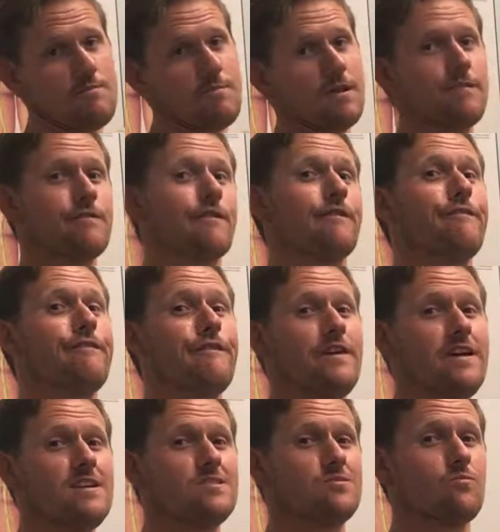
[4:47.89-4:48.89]
treatment for
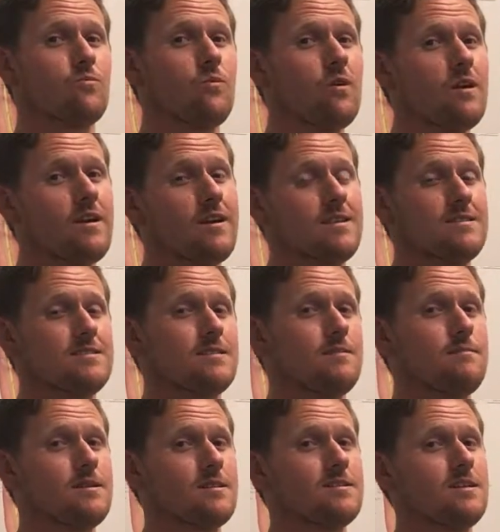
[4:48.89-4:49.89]
phase one
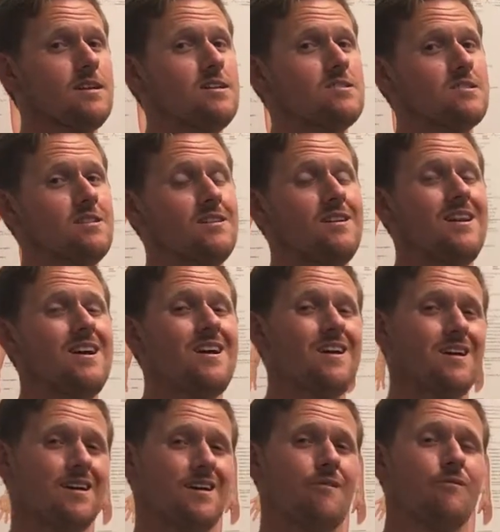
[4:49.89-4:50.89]
subluxation,
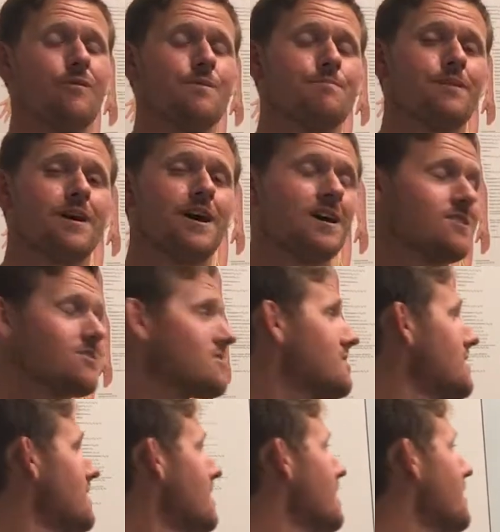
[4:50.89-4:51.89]

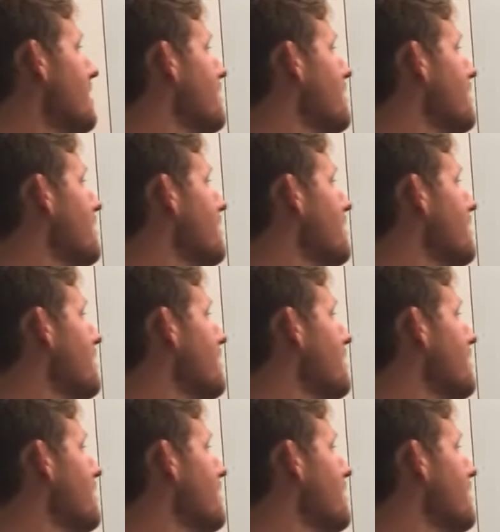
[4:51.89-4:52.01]
whiplash,